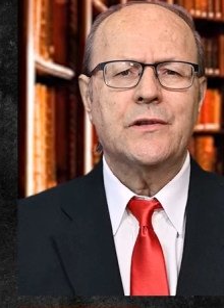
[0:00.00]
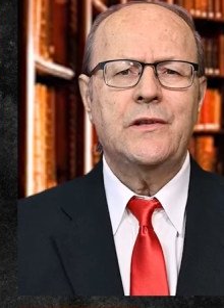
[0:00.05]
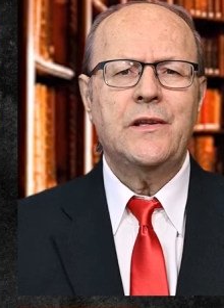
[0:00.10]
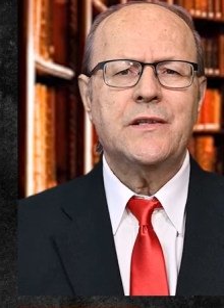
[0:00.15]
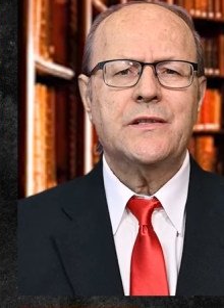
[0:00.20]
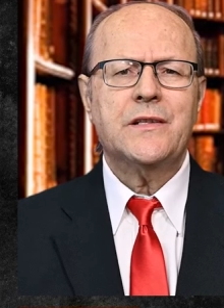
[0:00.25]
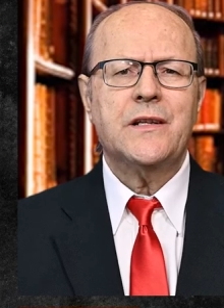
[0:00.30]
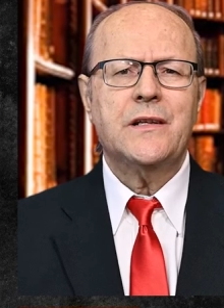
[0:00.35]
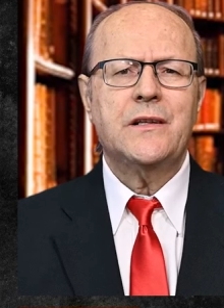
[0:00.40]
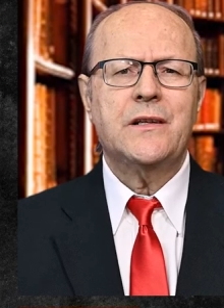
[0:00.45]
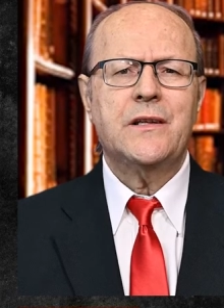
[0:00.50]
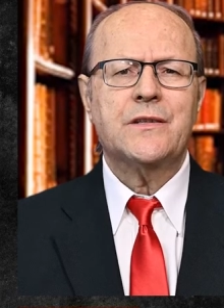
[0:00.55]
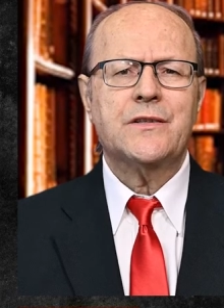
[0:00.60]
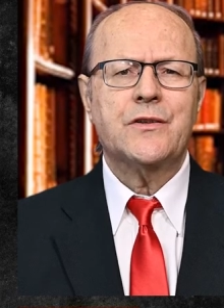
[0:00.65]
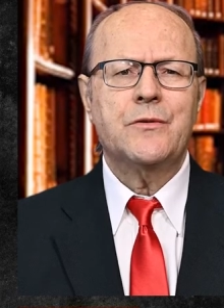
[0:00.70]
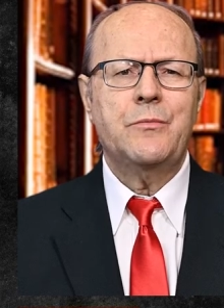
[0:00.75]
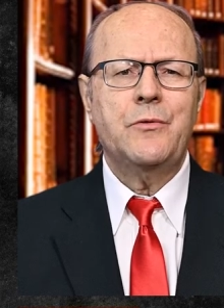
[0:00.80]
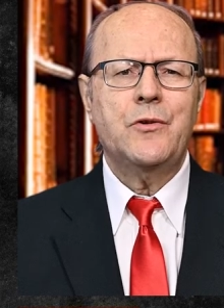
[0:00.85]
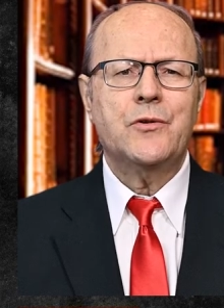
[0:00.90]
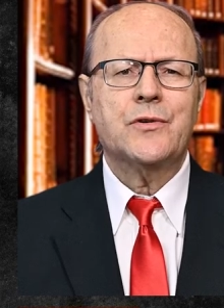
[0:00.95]
listed
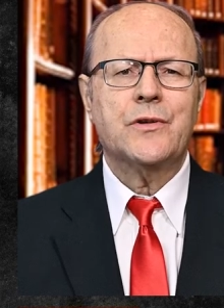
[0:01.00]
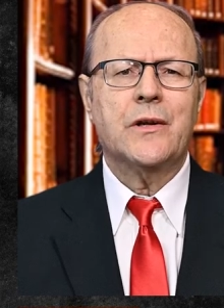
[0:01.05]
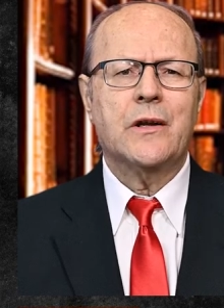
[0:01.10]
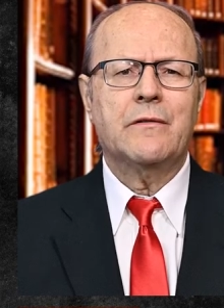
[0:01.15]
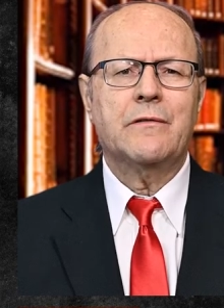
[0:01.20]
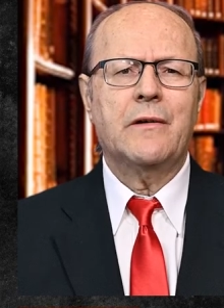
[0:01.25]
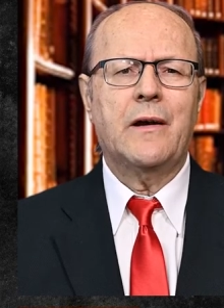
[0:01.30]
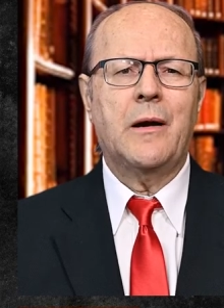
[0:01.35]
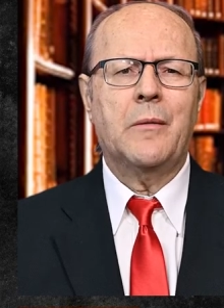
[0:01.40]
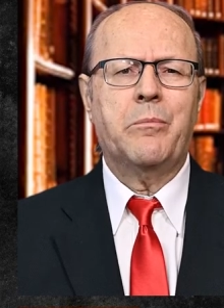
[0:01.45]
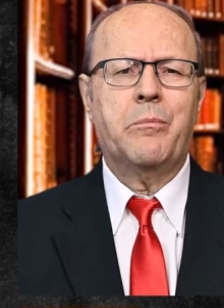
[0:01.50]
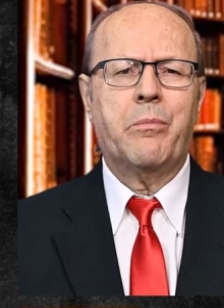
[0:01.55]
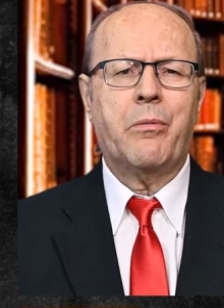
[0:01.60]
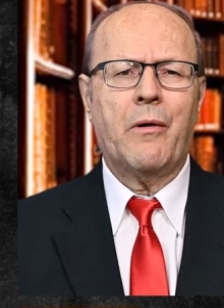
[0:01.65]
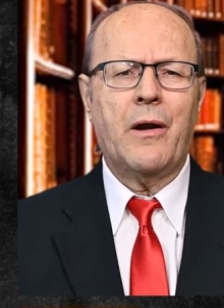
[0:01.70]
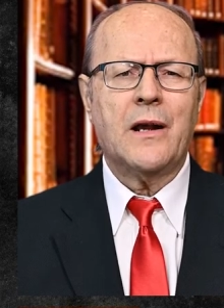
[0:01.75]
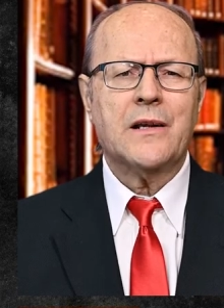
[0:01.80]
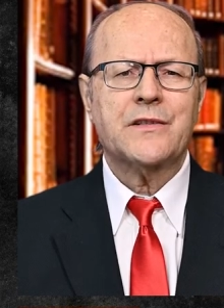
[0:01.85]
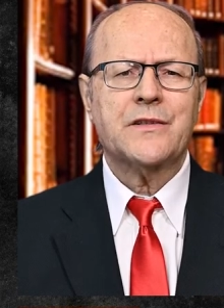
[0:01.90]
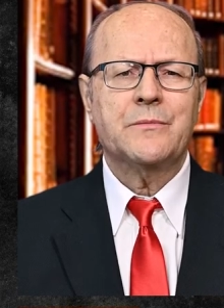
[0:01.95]
distribution of
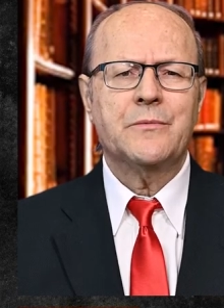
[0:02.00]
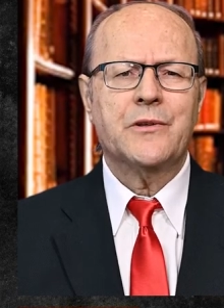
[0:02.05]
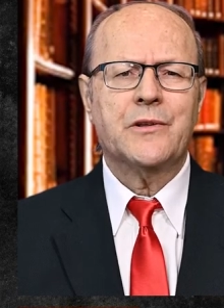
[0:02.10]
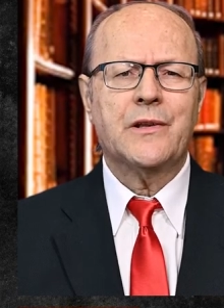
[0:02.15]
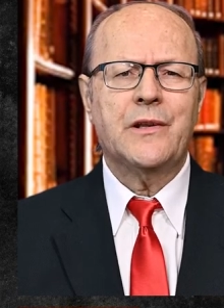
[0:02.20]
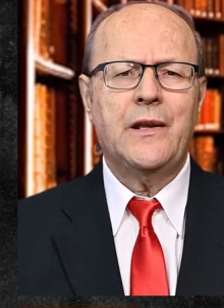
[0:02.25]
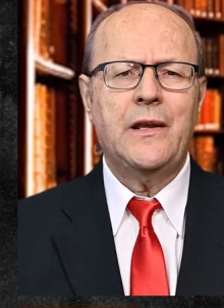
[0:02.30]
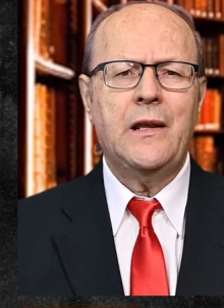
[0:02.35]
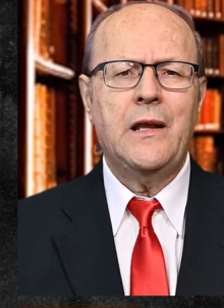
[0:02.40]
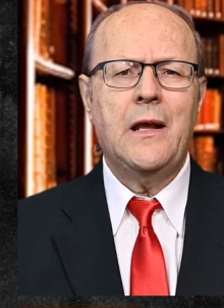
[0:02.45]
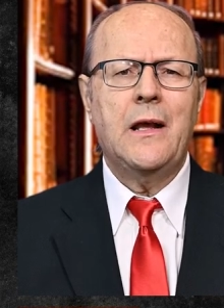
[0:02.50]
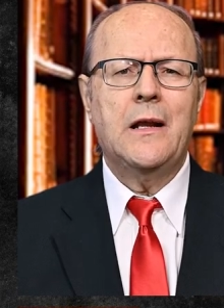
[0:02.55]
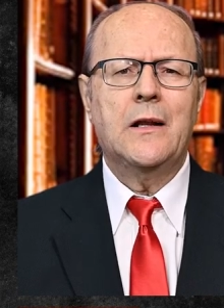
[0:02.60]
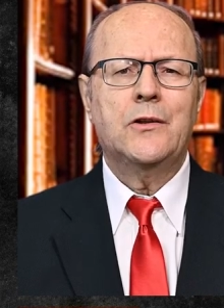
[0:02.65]
approximately